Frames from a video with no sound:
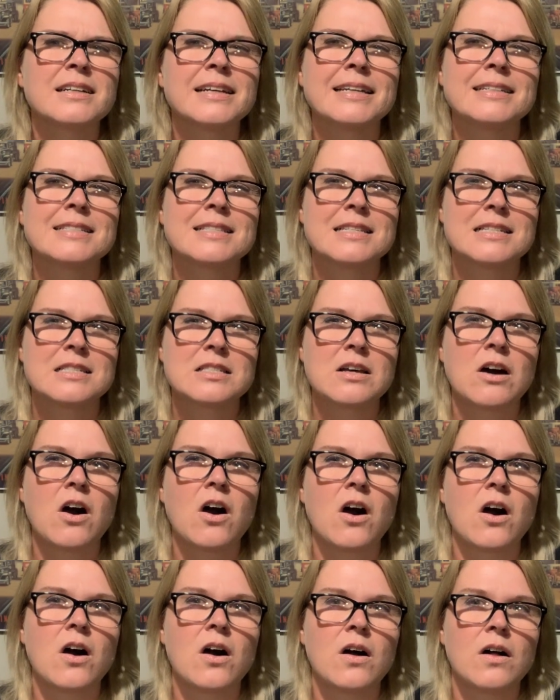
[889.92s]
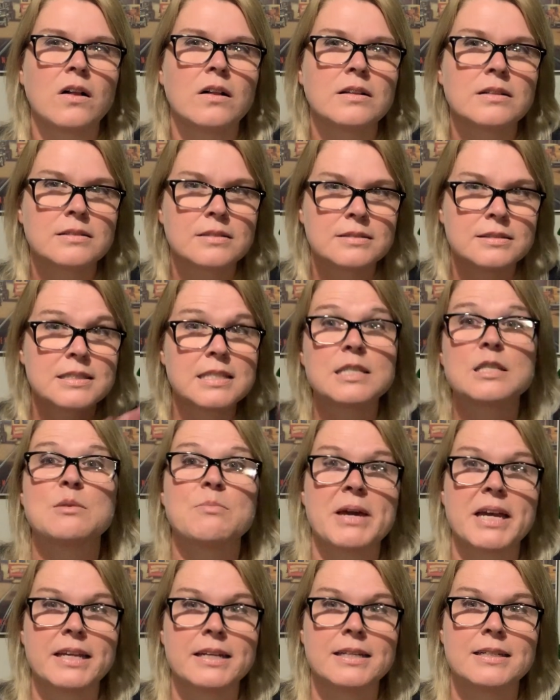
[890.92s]
has this all
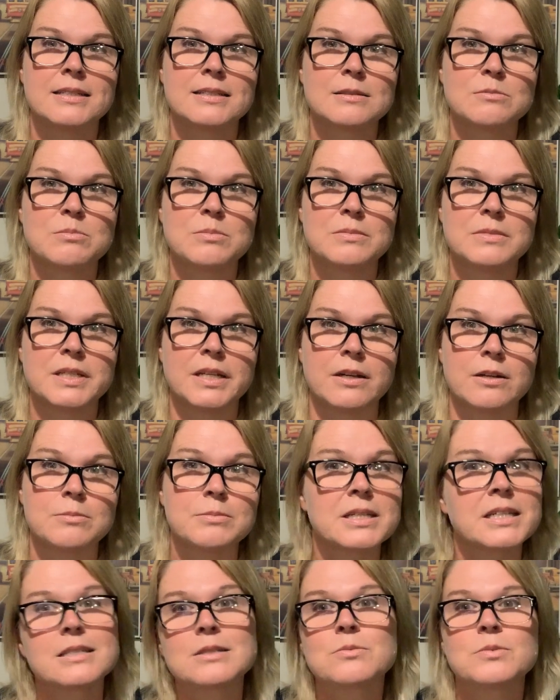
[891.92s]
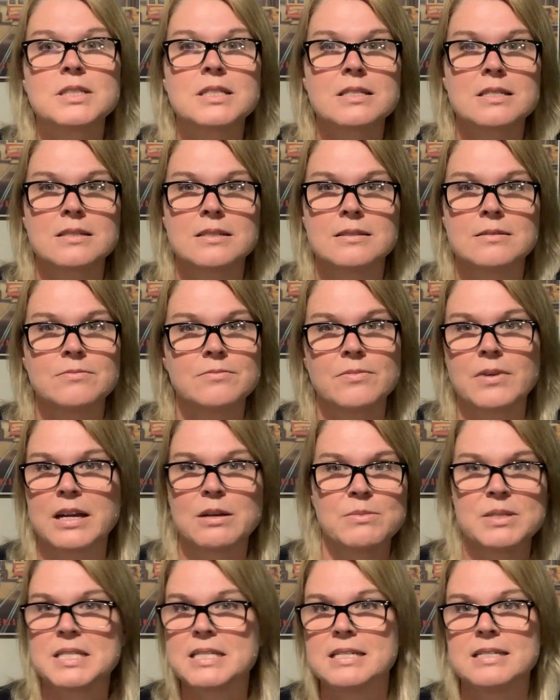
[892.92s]
dissipated? You know, because once the
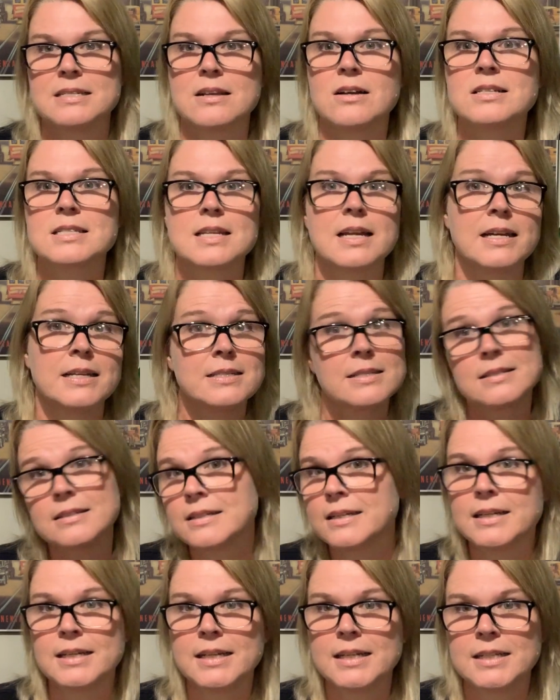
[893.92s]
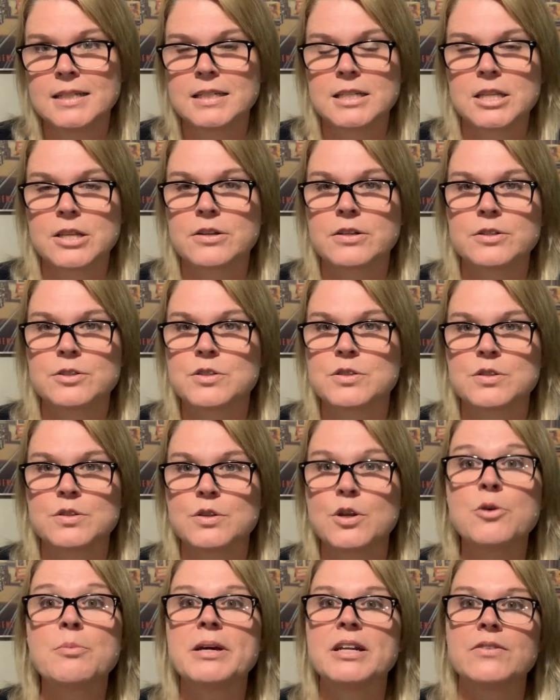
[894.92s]
vitamin C is oxidized, there's
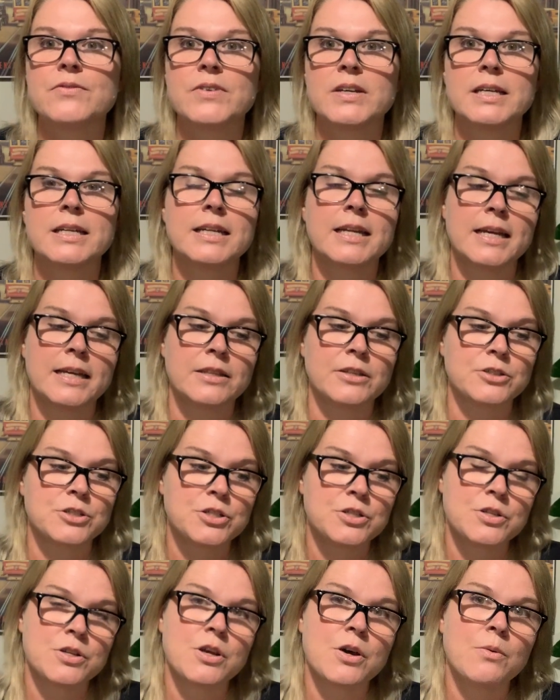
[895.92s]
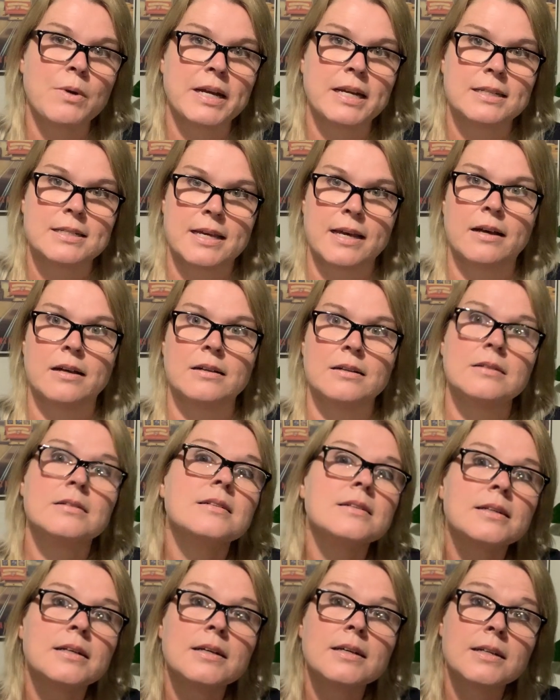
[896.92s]
no benefit and there's no way to
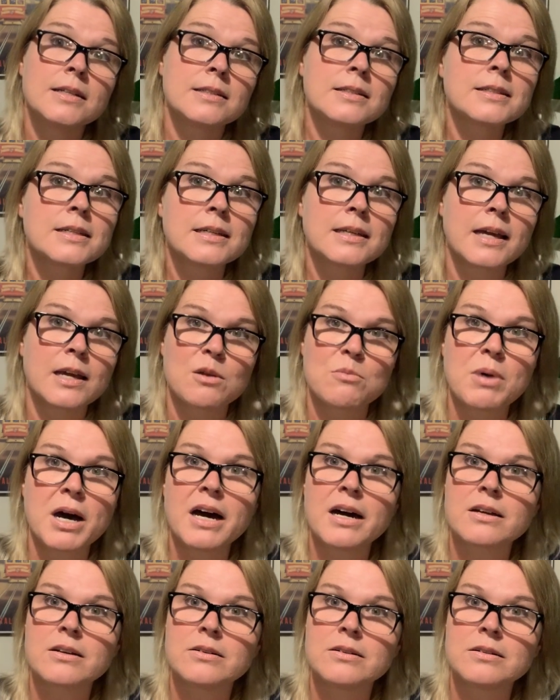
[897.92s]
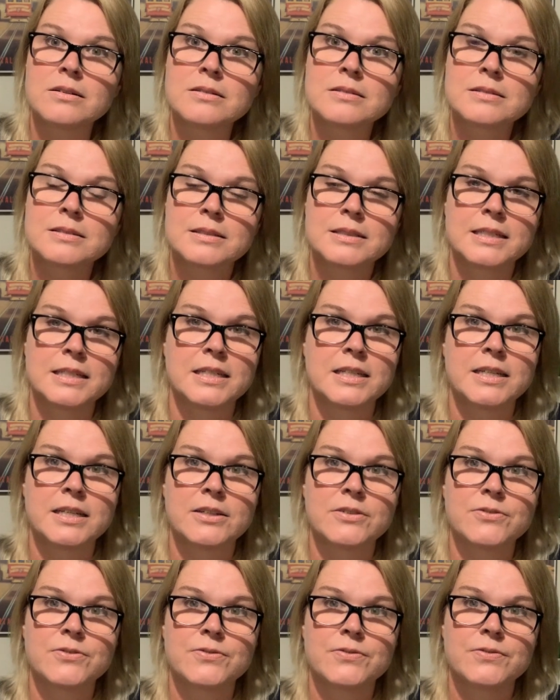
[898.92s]
tell looking at a bottle
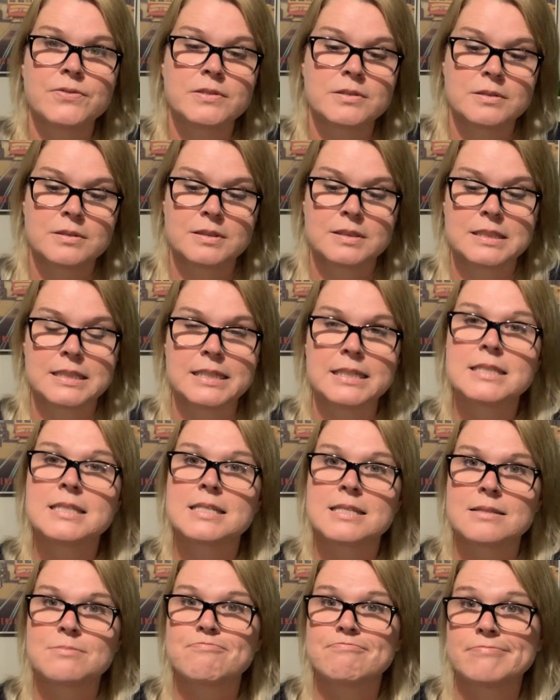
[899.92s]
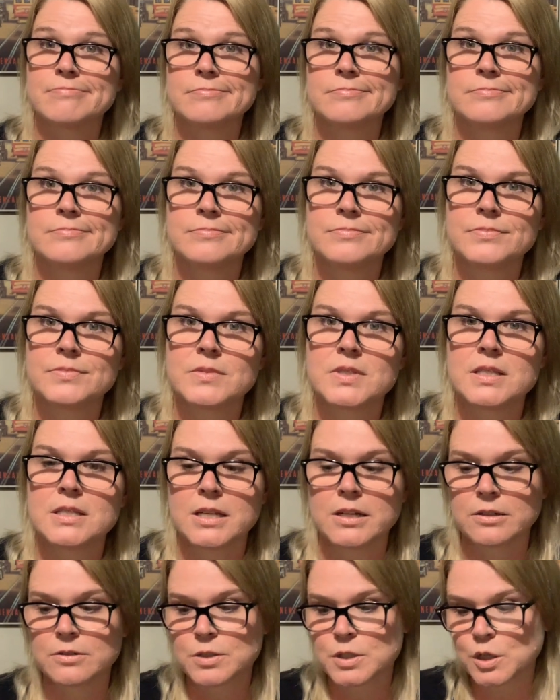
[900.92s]
if it's,
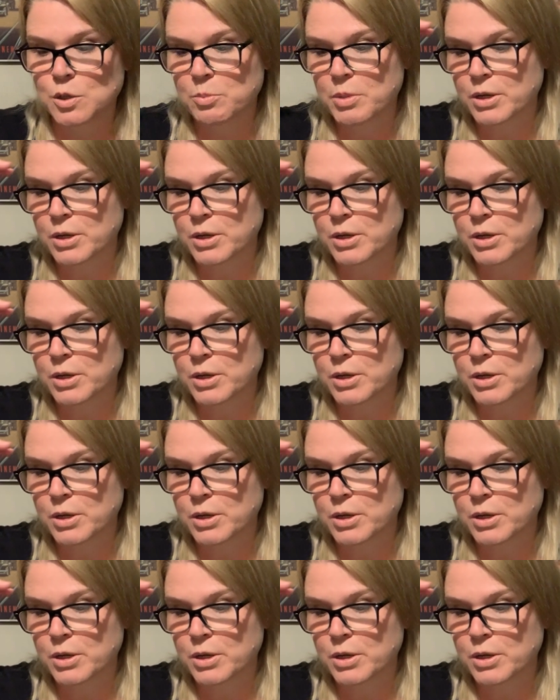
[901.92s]
you know, still